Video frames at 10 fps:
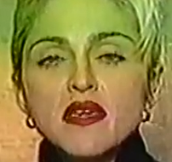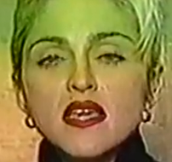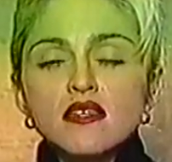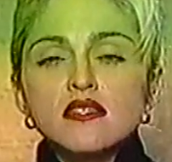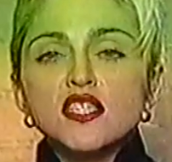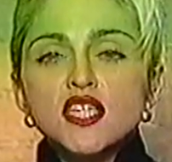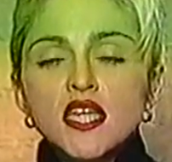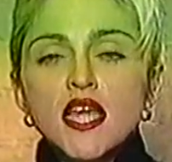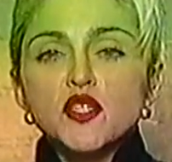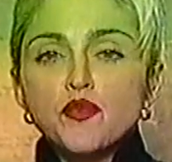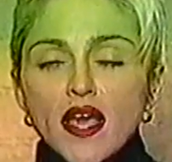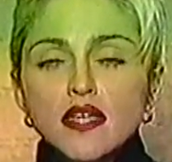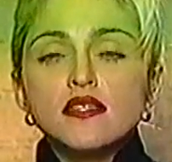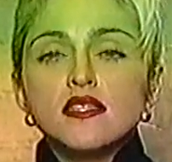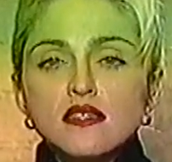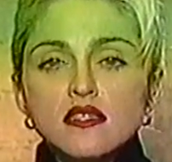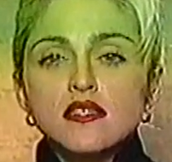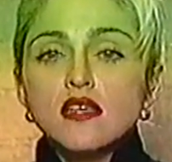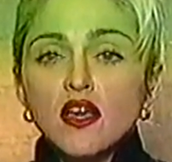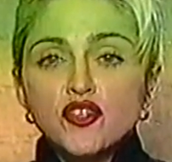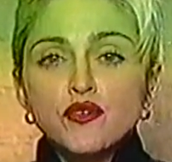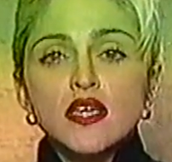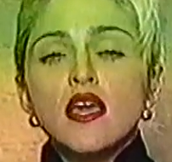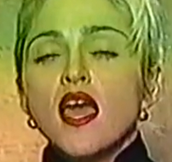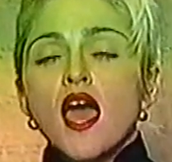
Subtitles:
because the teenage pregnancies in this country